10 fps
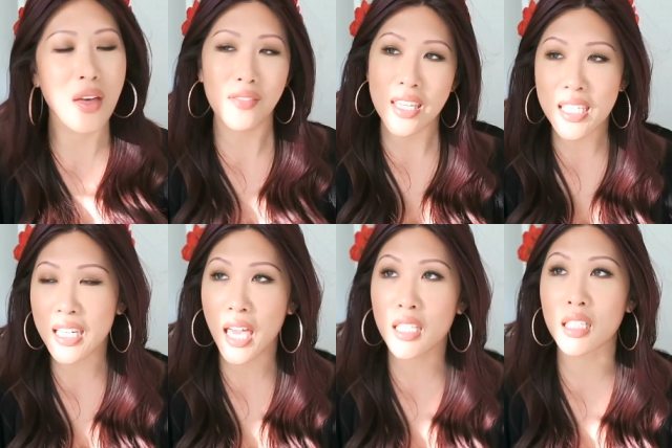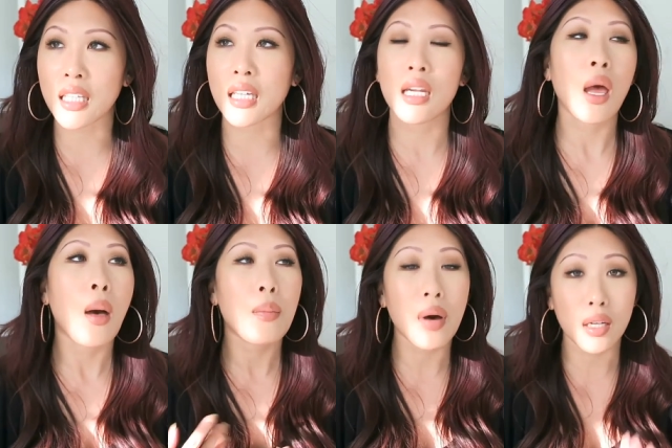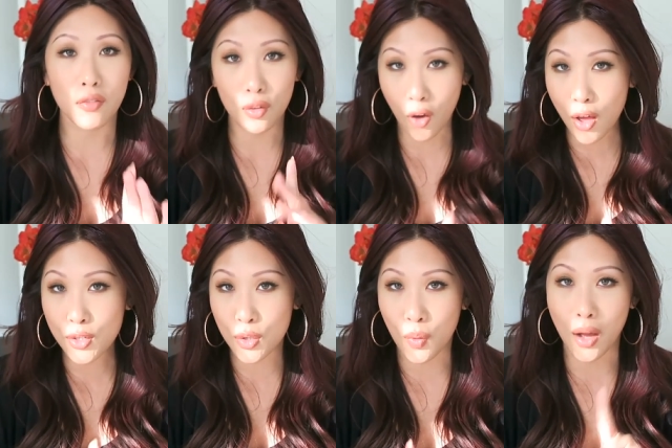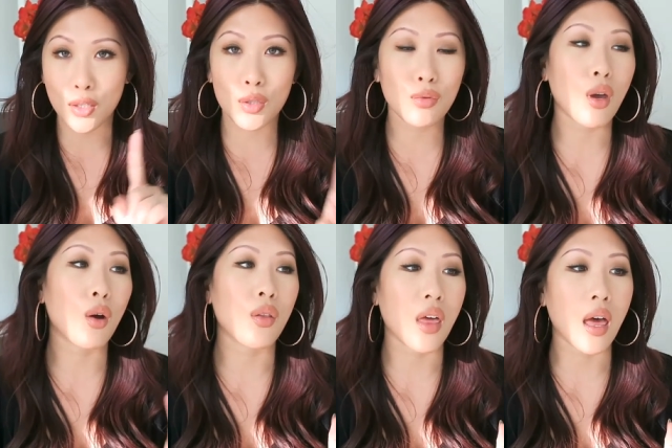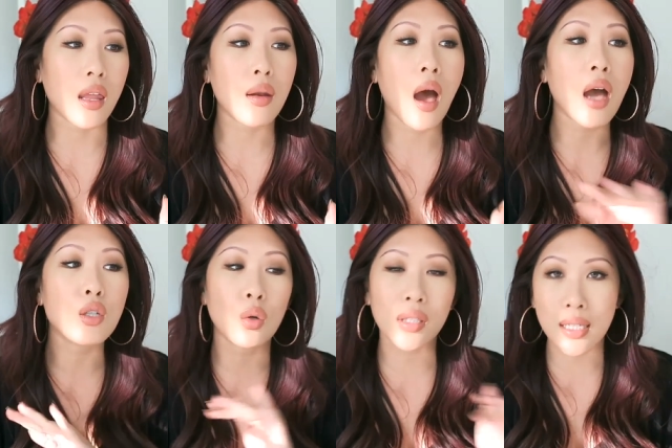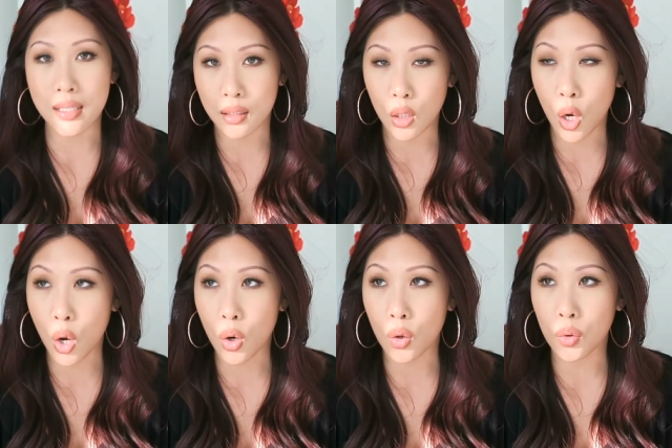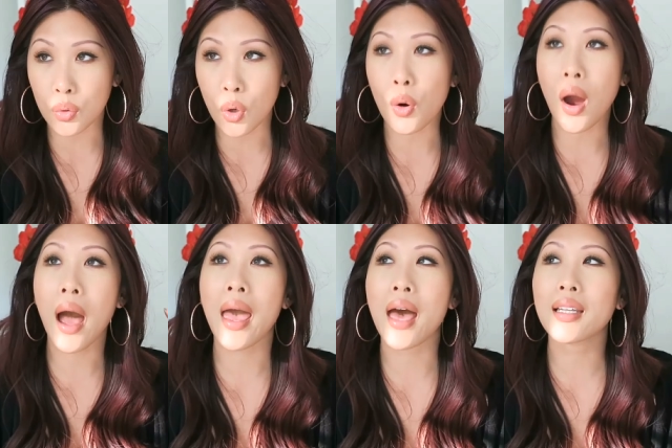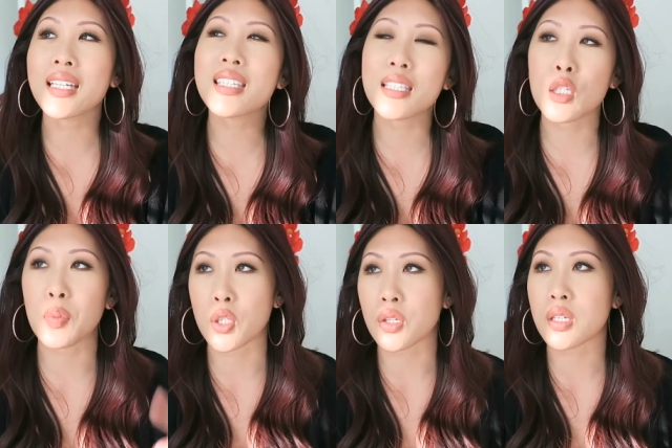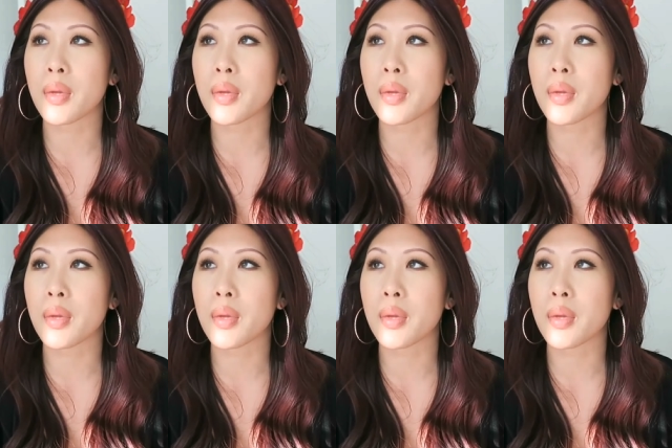my face can handle it. But if you've also watched, you know that I don't like silicone or I had like suspicions.